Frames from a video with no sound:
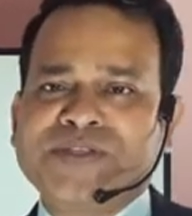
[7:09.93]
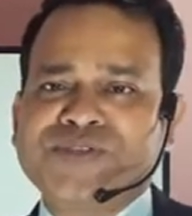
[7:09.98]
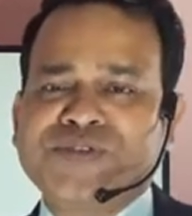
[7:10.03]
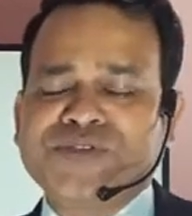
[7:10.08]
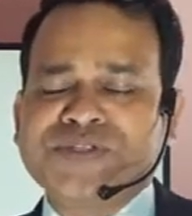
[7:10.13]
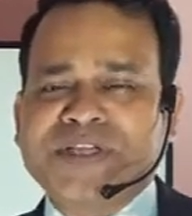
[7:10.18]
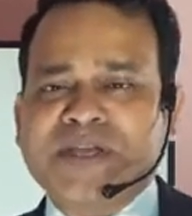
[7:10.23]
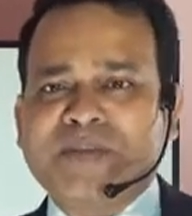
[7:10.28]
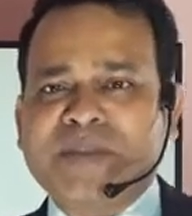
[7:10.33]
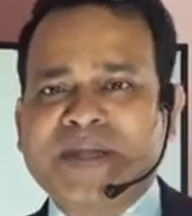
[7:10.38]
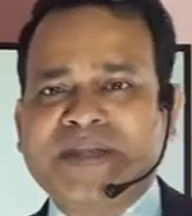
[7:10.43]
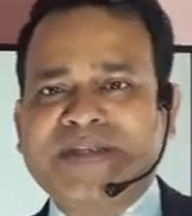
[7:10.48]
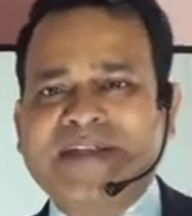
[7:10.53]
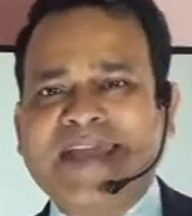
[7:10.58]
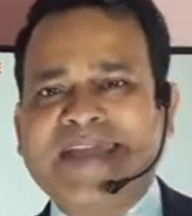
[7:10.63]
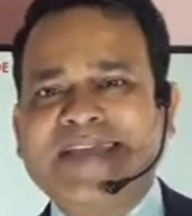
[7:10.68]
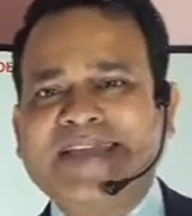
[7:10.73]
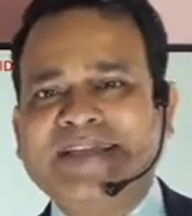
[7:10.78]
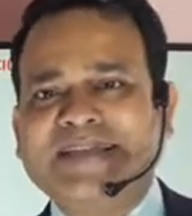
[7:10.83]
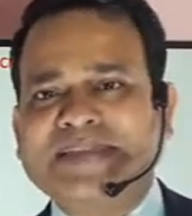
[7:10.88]
suicide by
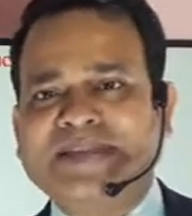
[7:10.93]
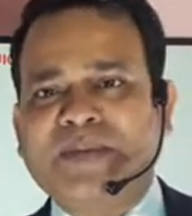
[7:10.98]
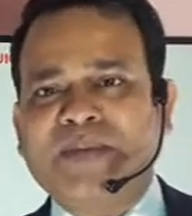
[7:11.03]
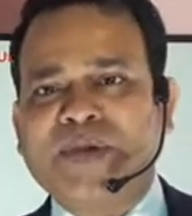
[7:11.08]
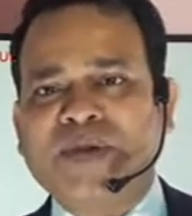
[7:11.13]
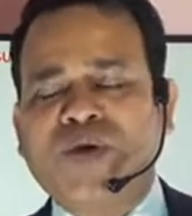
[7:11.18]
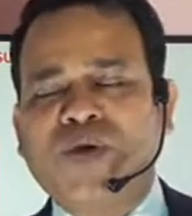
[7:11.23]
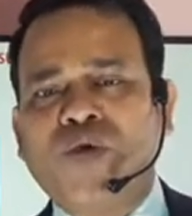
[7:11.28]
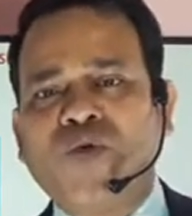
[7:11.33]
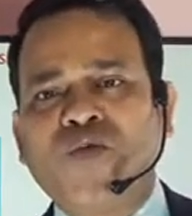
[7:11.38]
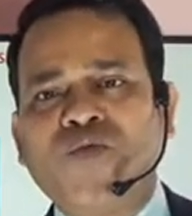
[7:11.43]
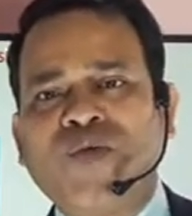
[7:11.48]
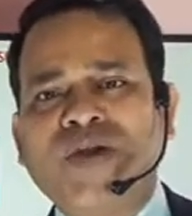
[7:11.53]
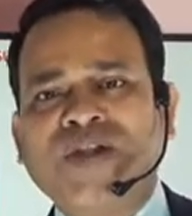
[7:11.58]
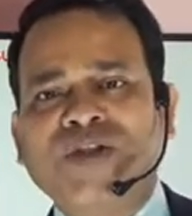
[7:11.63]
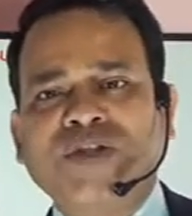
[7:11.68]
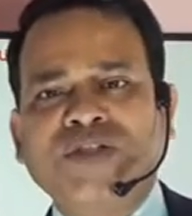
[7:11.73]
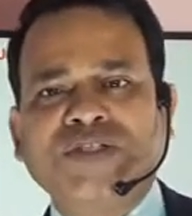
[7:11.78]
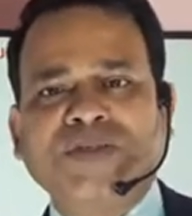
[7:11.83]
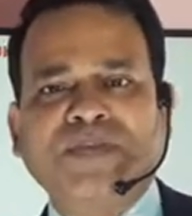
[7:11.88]
taking some you know
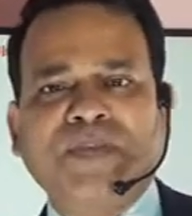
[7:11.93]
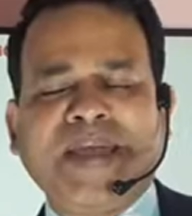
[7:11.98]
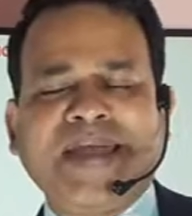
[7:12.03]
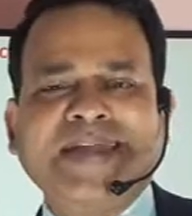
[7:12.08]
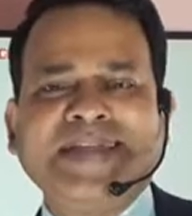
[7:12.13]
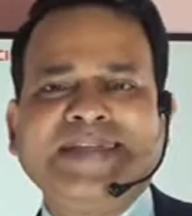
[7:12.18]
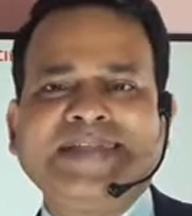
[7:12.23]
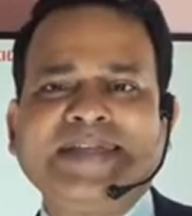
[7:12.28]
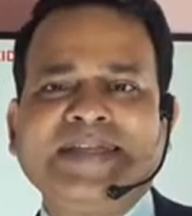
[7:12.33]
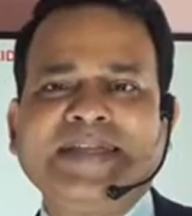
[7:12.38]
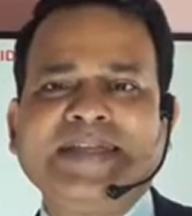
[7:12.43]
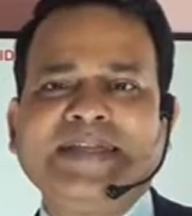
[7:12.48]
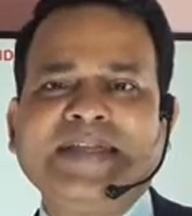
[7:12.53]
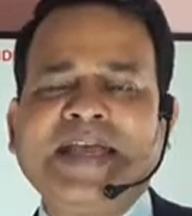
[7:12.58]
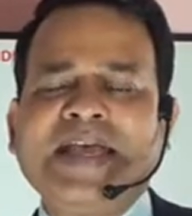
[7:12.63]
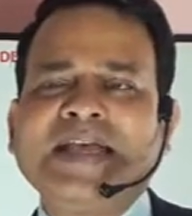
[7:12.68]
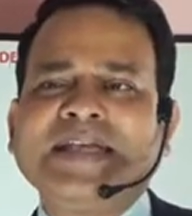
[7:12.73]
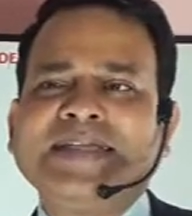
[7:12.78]
overdose medicine,